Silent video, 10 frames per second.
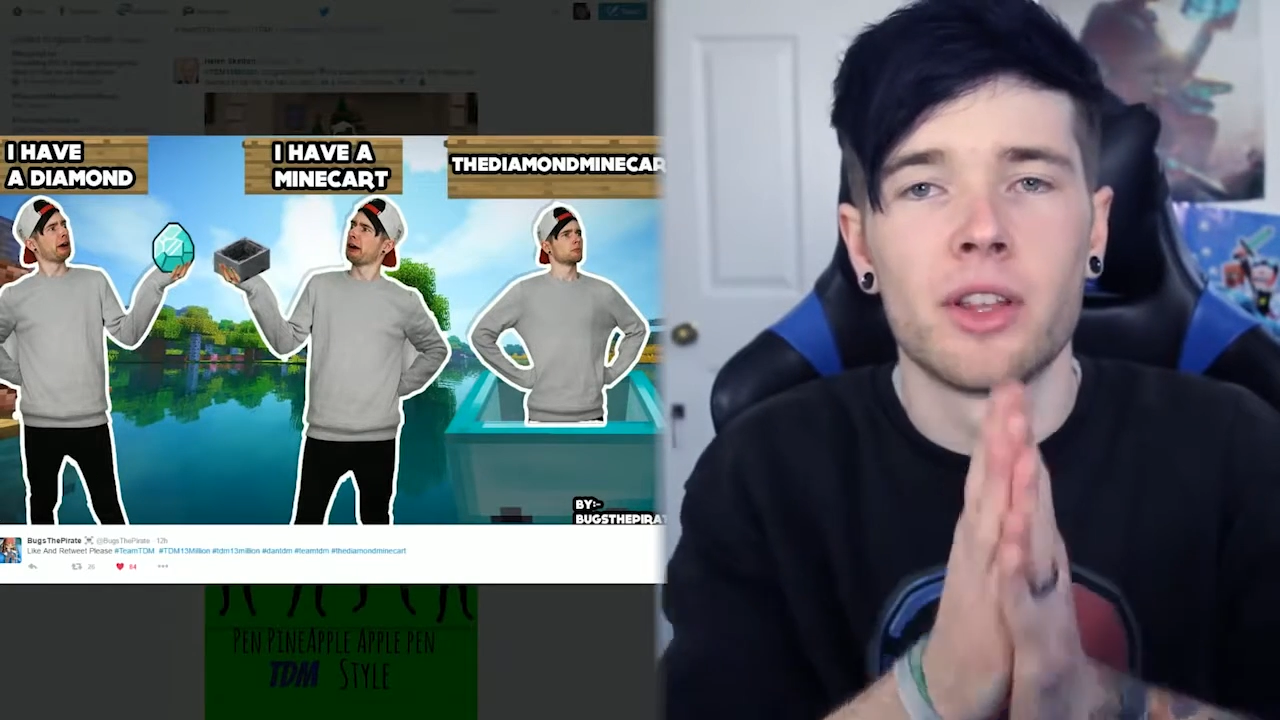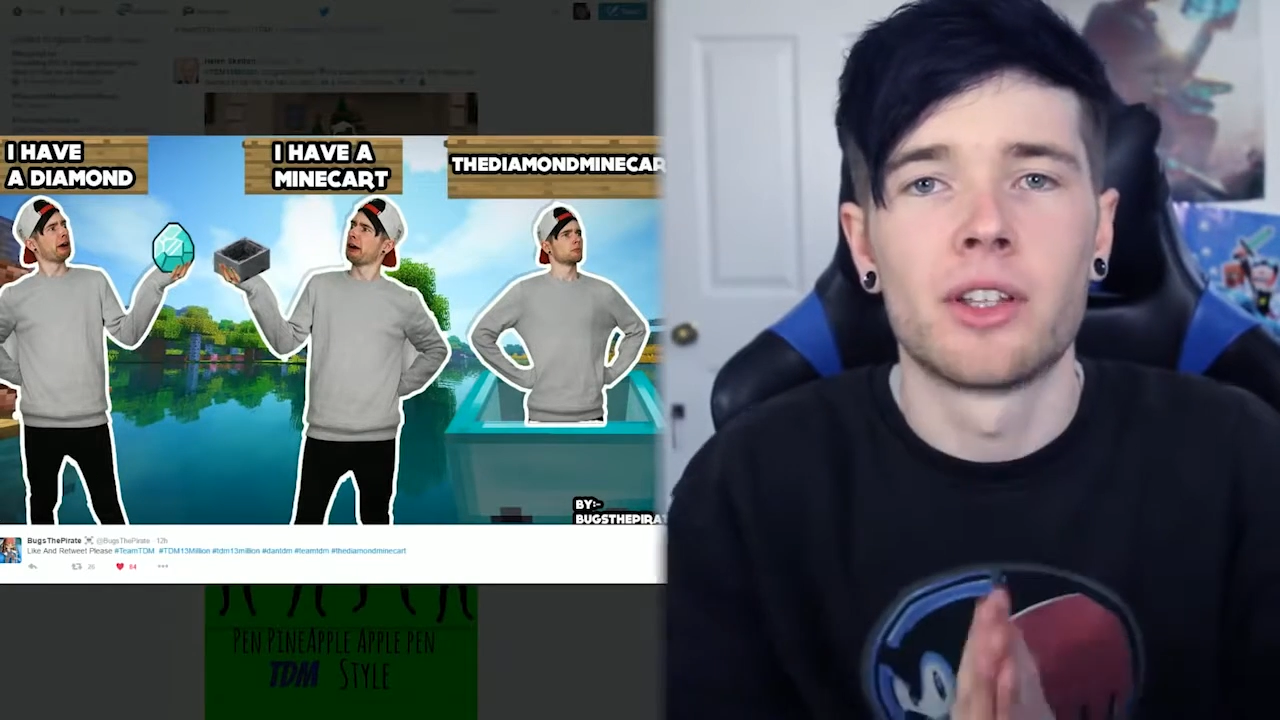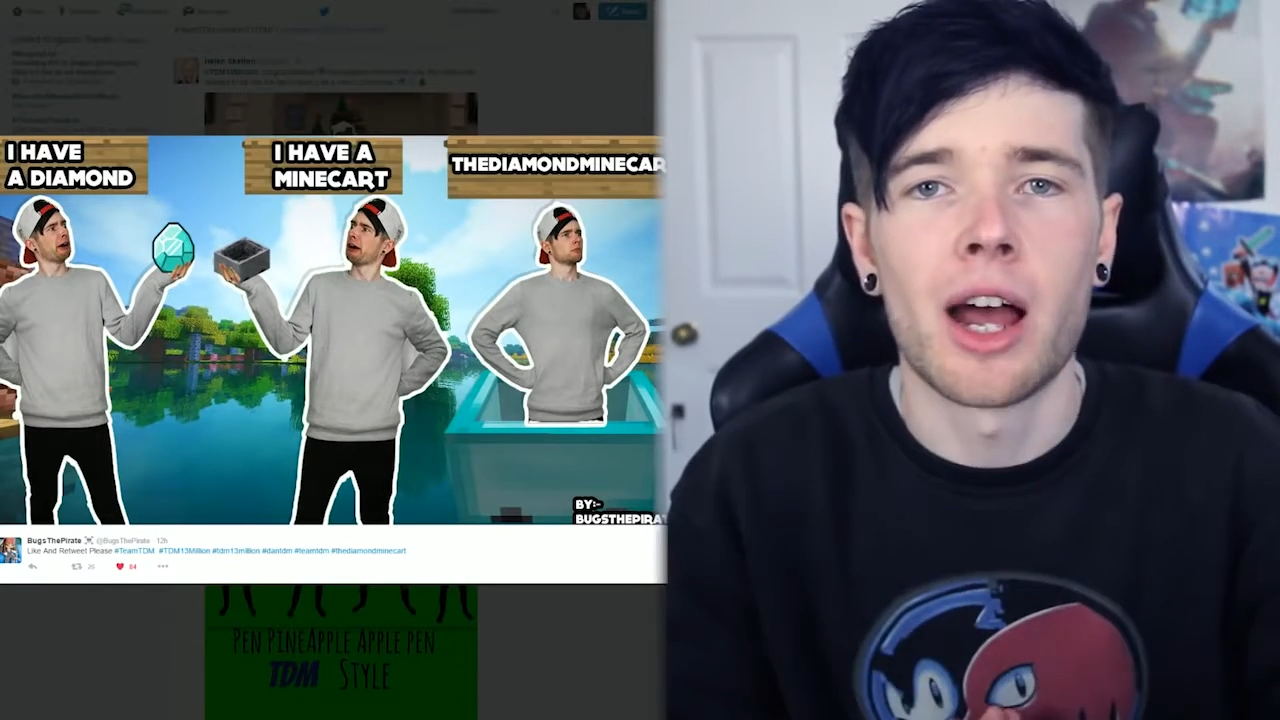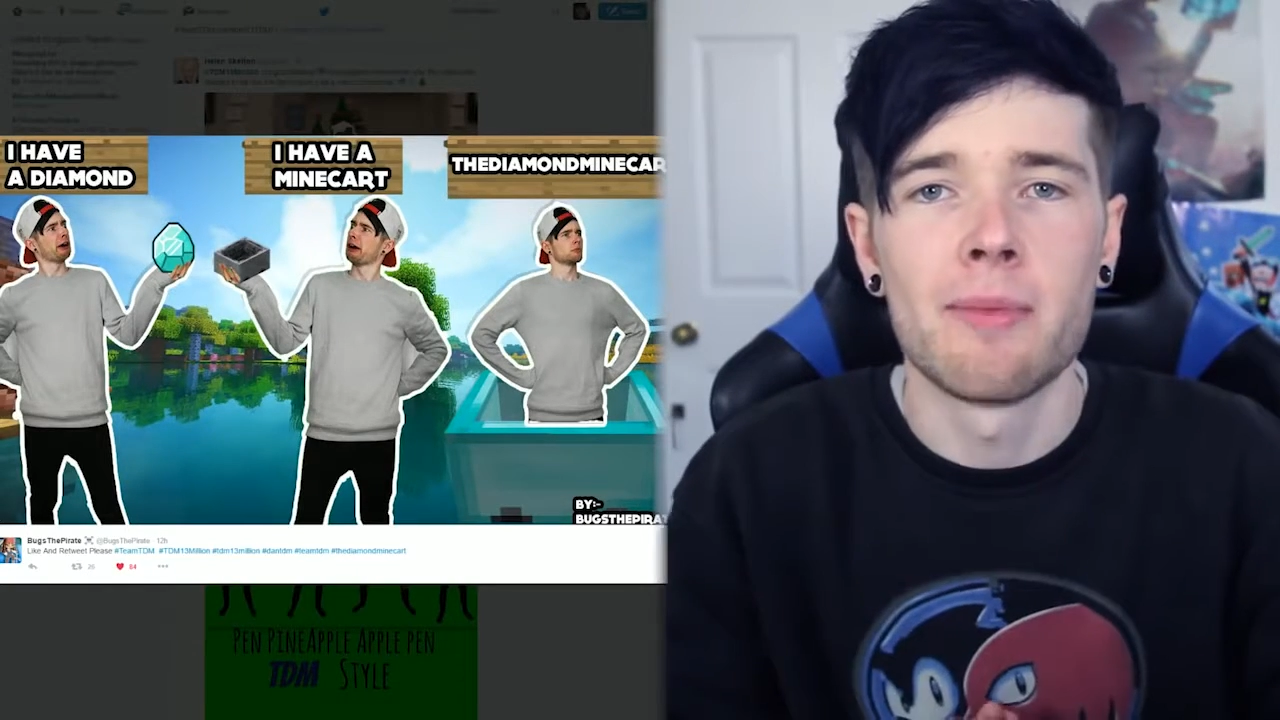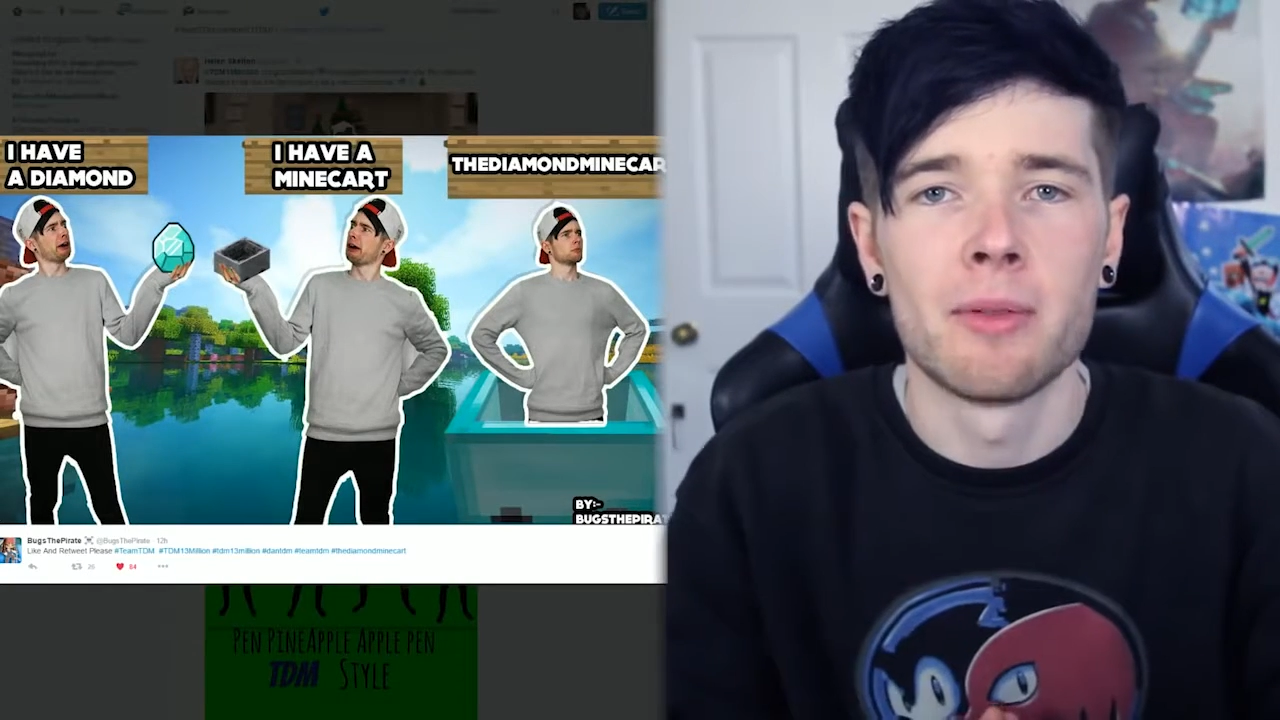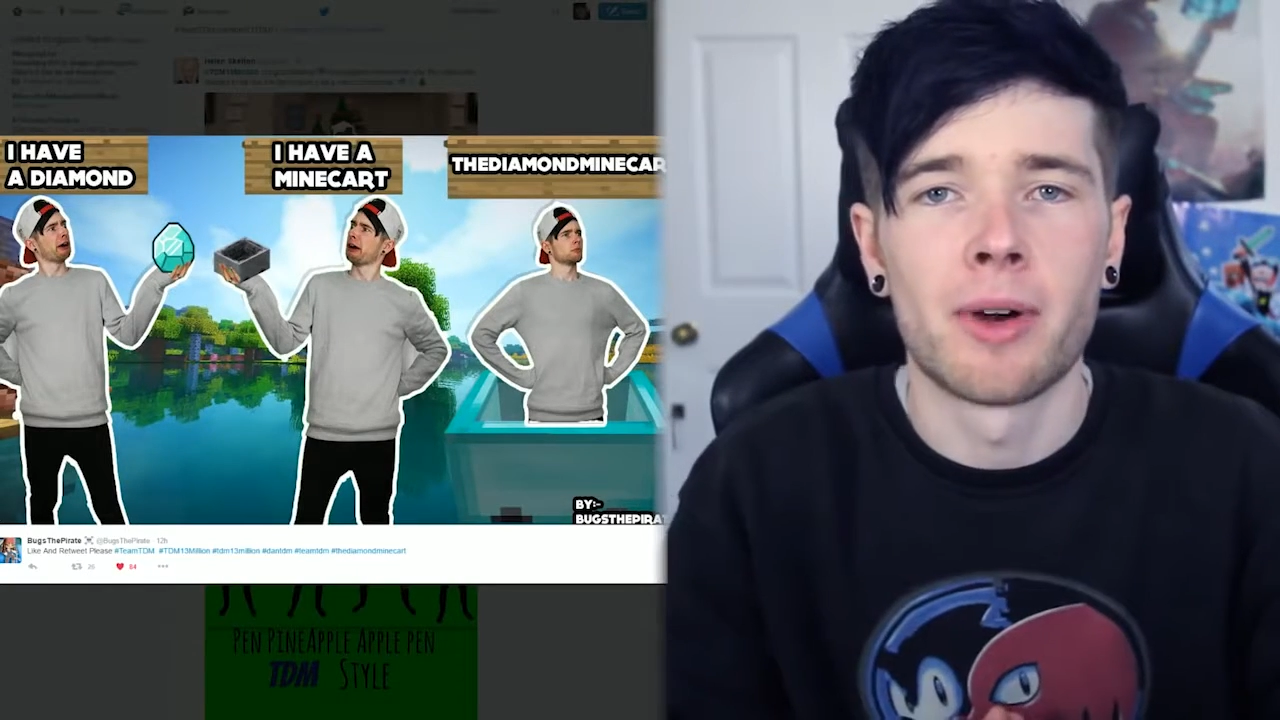The diamond